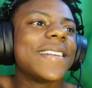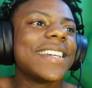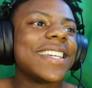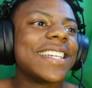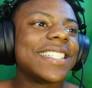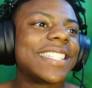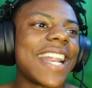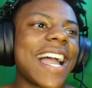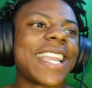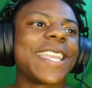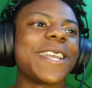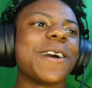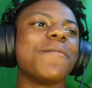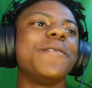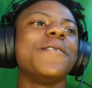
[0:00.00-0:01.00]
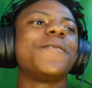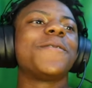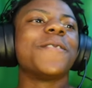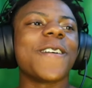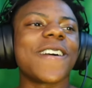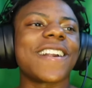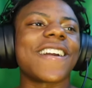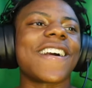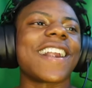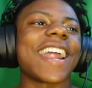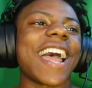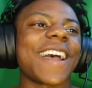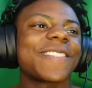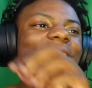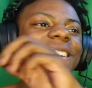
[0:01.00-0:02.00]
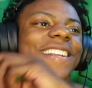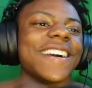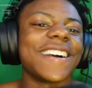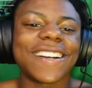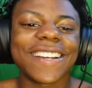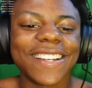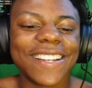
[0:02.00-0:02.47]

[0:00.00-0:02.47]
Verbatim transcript: Should I get him before or after, y'all?